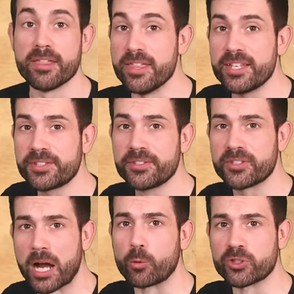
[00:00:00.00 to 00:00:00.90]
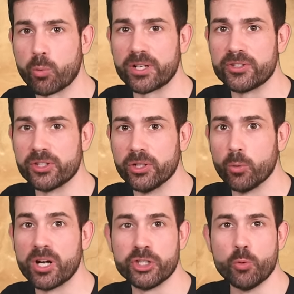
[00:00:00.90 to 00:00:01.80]
This is Tower
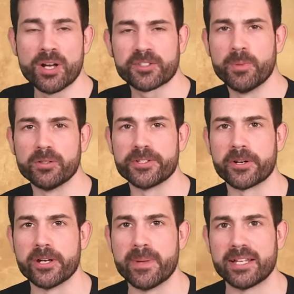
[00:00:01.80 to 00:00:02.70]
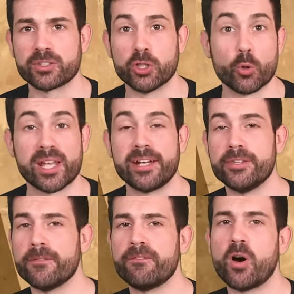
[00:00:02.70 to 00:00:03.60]
22, a U.S. military base located
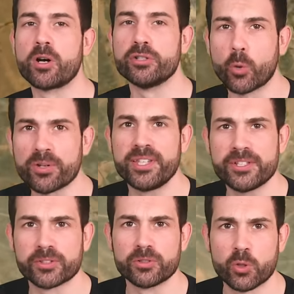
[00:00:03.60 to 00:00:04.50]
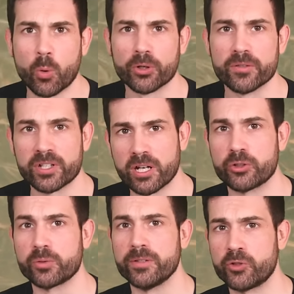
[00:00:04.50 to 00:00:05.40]
in the far northeastern corner of the
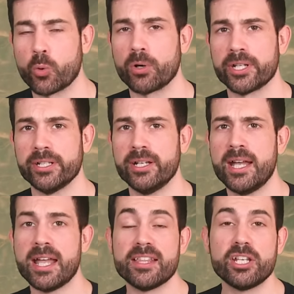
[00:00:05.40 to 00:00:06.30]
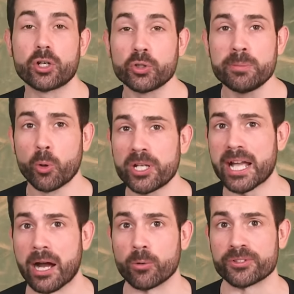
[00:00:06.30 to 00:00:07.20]
country of Jordan. In the early morning
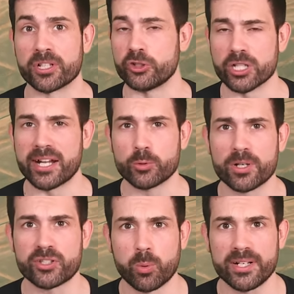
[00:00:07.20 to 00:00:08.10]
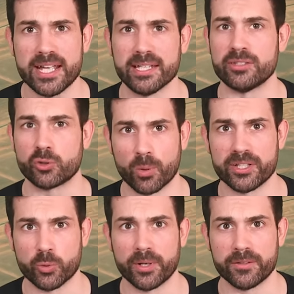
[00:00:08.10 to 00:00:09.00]
hours on January 28,
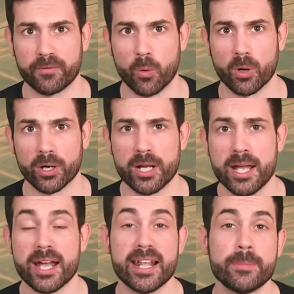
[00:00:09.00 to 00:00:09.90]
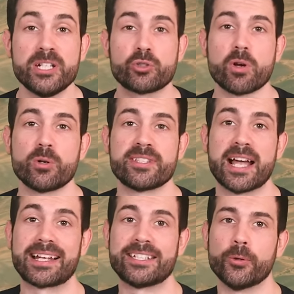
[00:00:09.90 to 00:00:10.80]
2024, an enemy drone
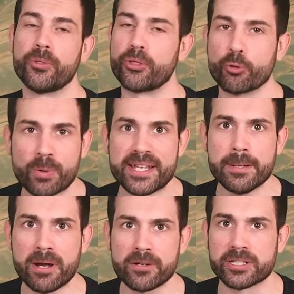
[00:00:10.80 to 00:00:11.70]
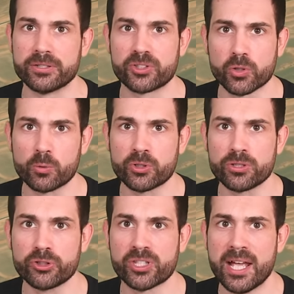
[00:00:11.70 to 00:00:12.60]
attack killed three American
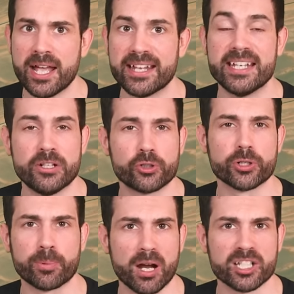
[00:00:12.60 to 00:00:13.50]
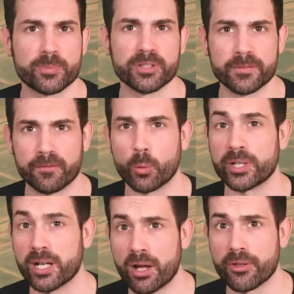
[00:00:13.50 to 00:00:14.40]
soldiers and injured approximately
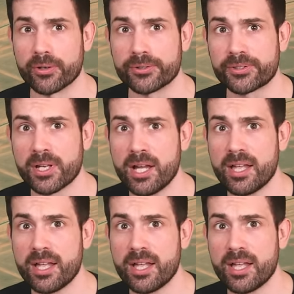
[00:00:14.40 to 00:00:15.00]
40 others.